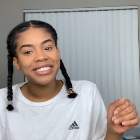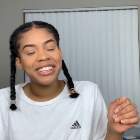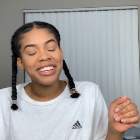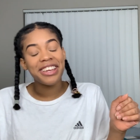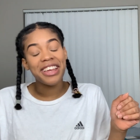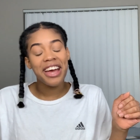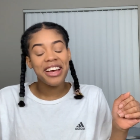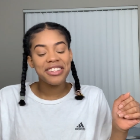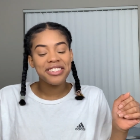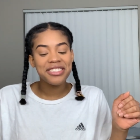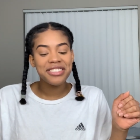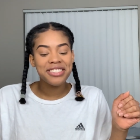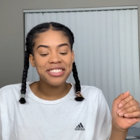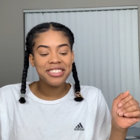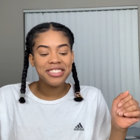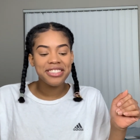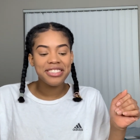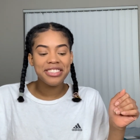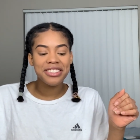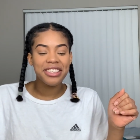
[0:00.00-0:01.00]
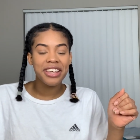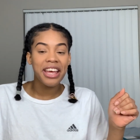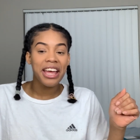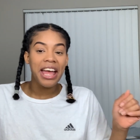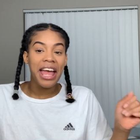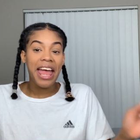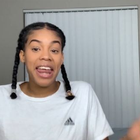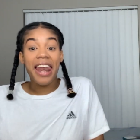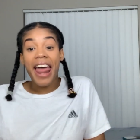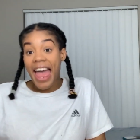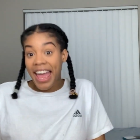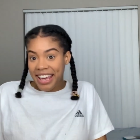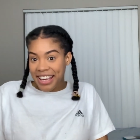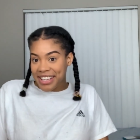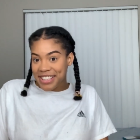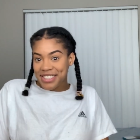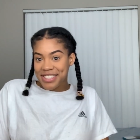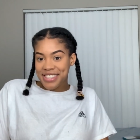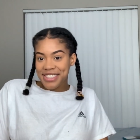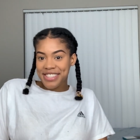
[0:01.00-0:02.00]
Yes, an
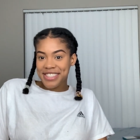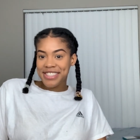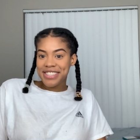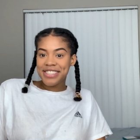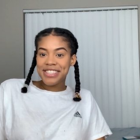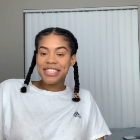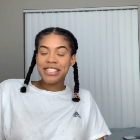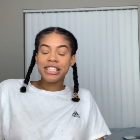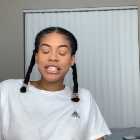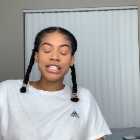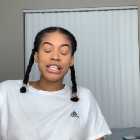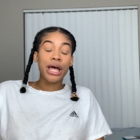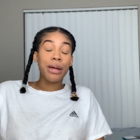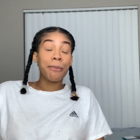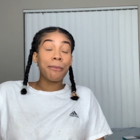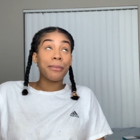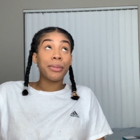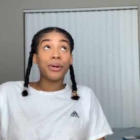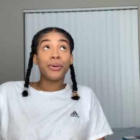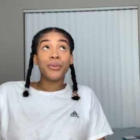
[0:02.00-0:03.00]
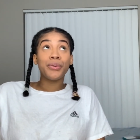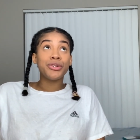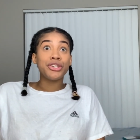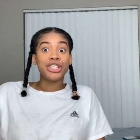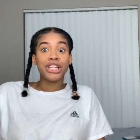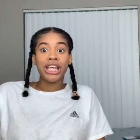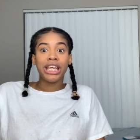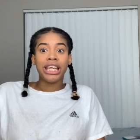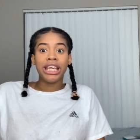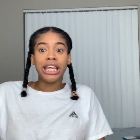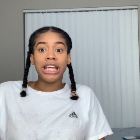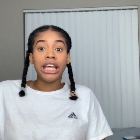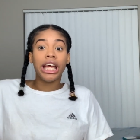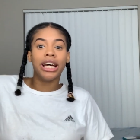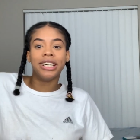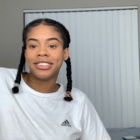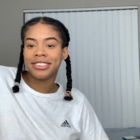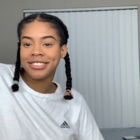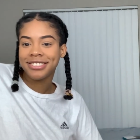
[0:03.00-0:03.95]
X, because I'm bougie.